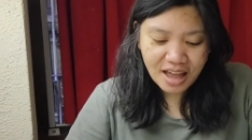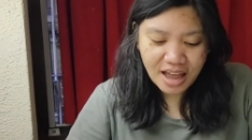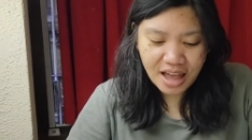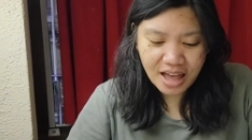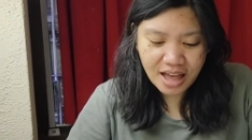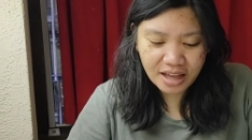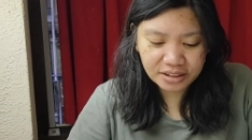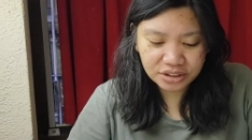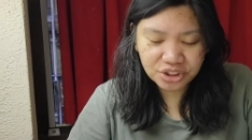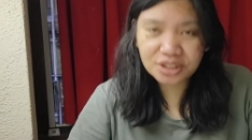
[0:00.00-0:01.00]

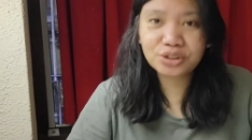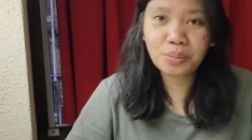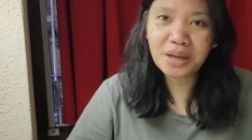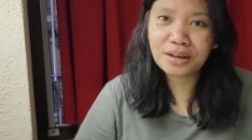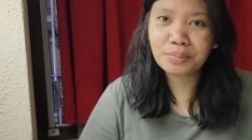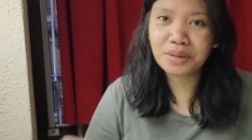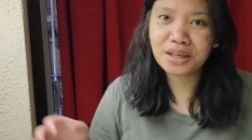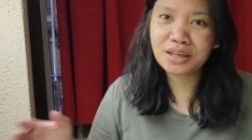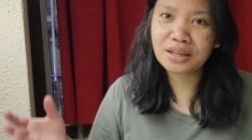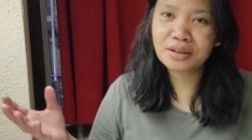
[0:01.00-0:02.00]
And just to make
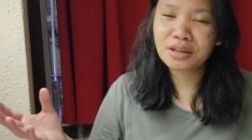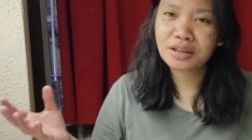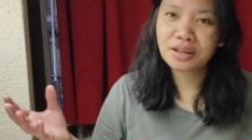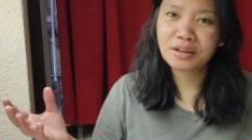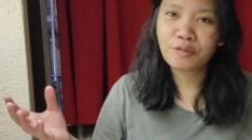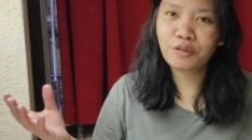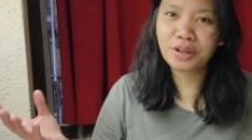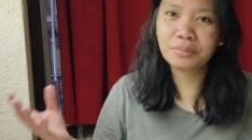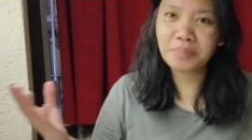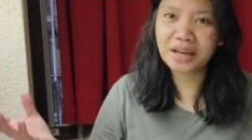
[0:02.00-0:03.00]
me
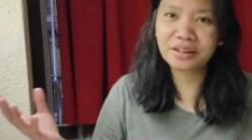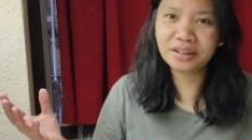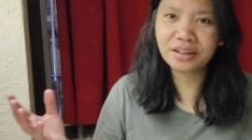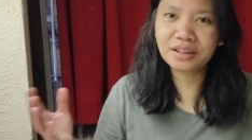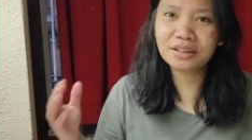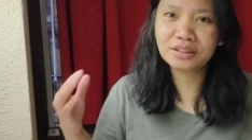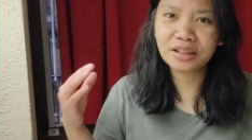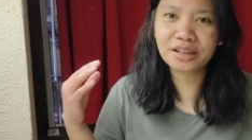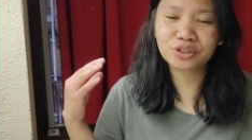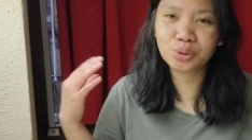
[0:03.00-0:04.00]
feel better,
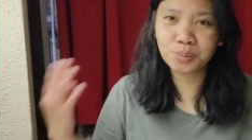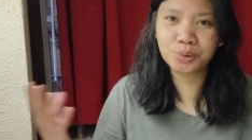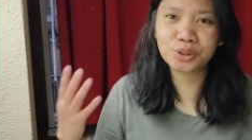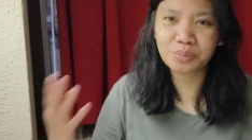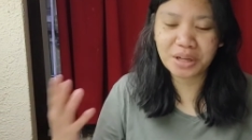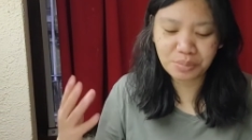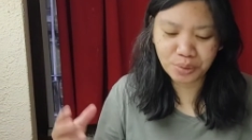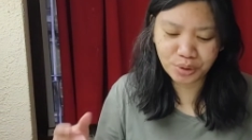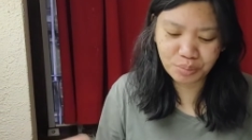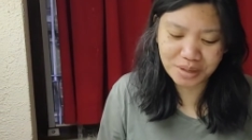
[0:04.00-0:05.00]
like to boost my
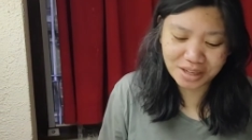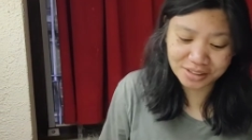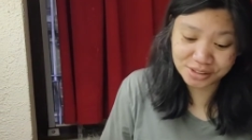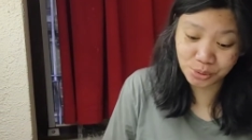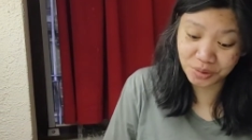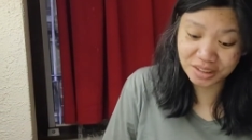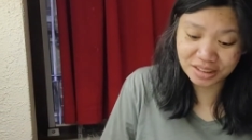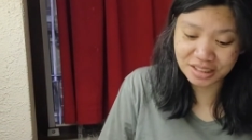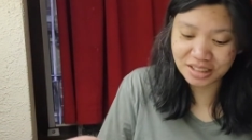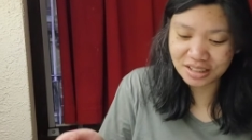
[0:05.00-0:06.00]
mood because
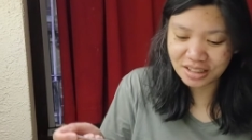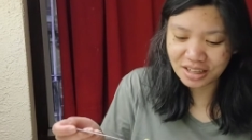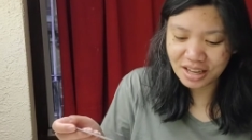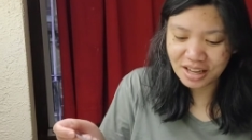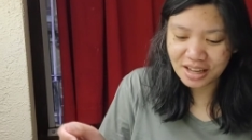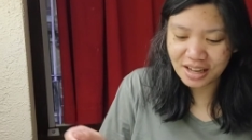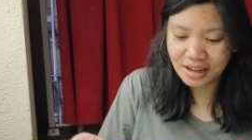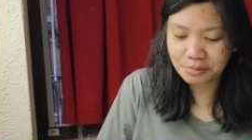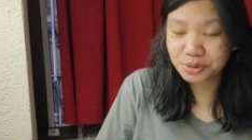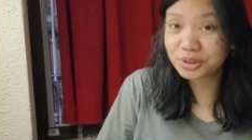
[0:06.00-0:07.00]
really
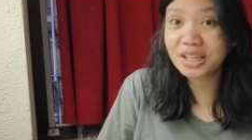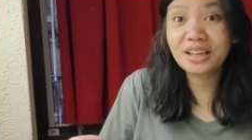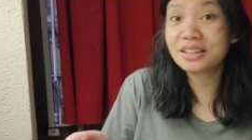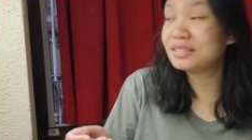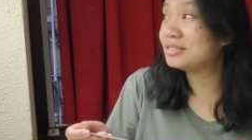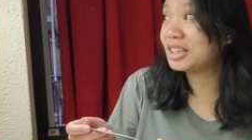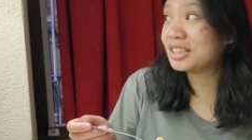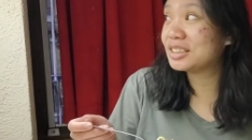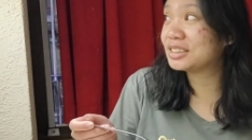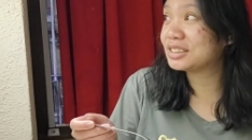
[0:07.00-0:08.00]
um, today
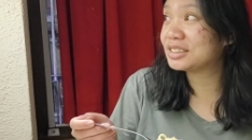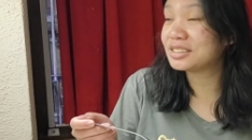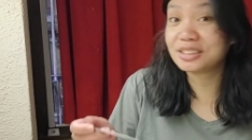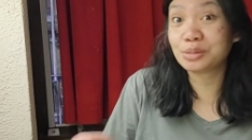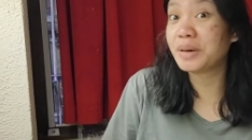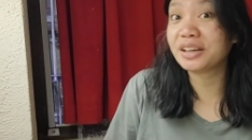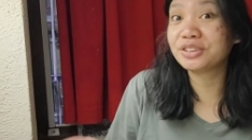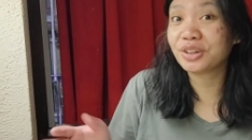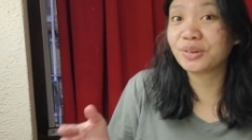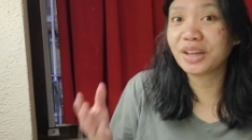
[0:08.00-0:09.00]
is it's better
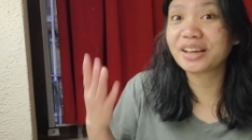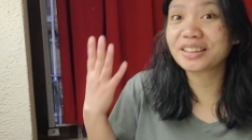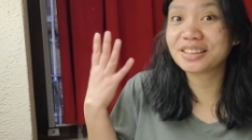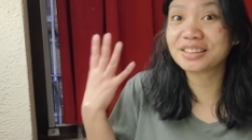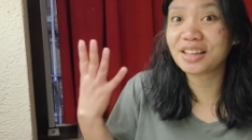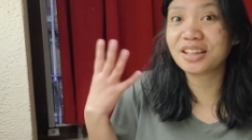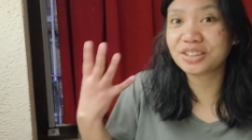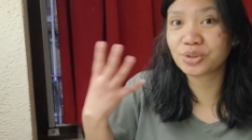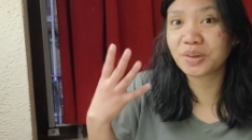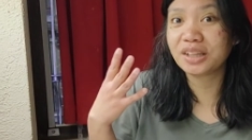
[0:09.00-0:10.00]
though. Like the sun
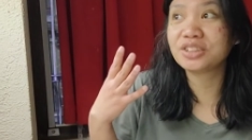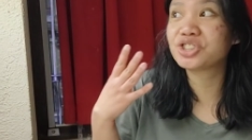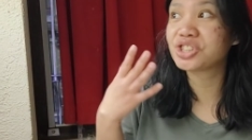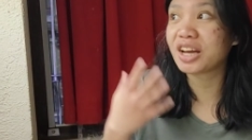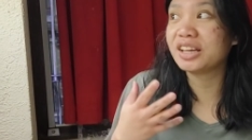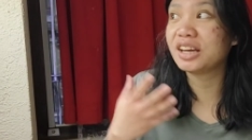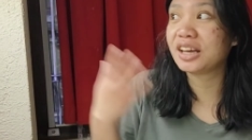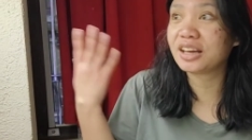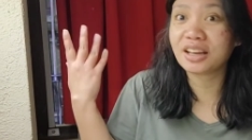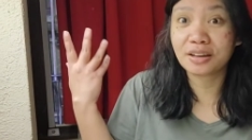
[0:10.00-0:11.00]
is really
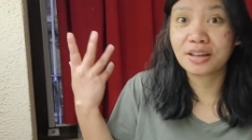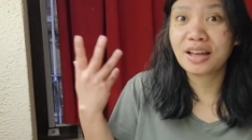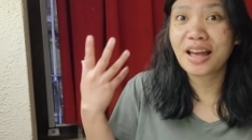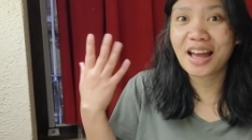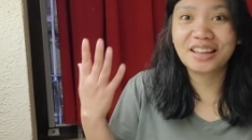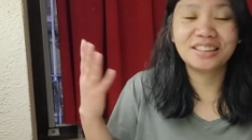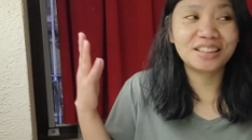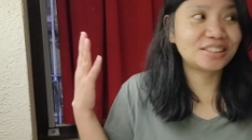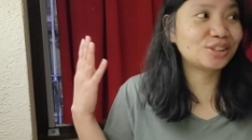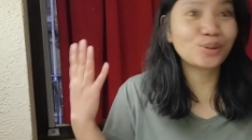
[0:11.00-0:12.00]
shining and
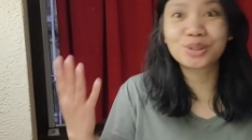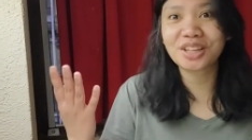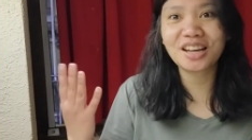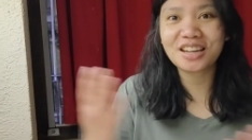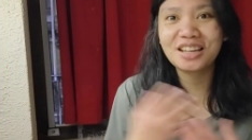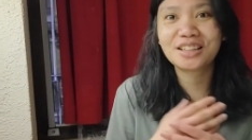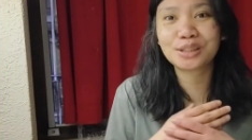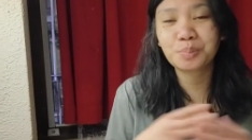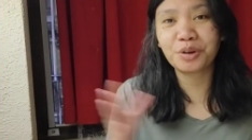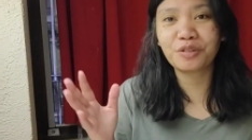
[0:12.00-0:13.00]
it's so sunny,
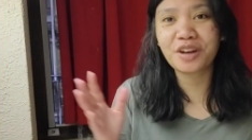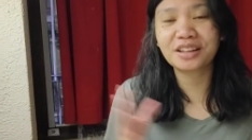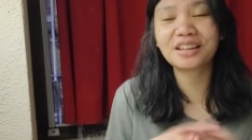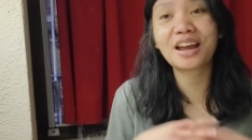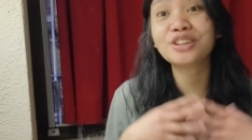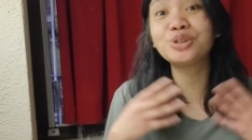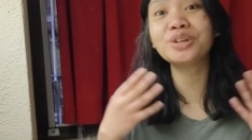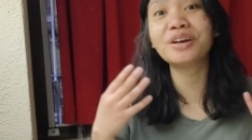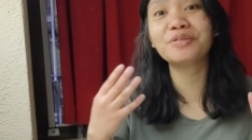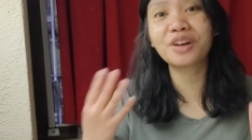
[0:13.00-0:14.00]
it's perfect and I
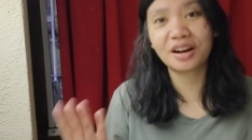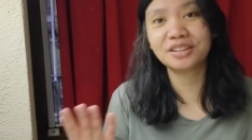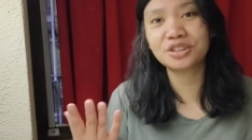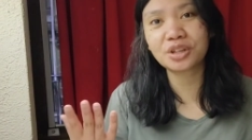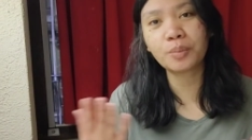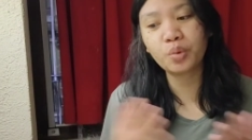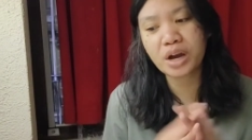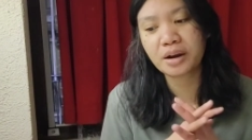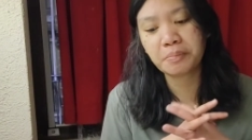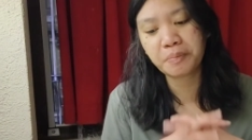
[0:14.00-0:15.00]
should have gone
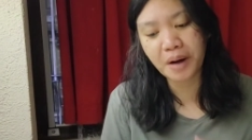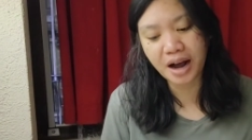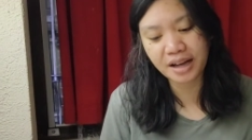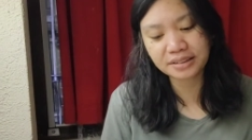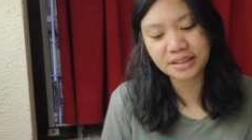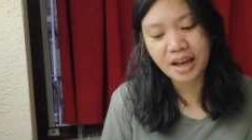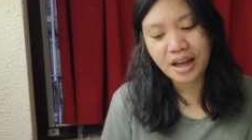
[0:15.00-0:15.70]
somewhere but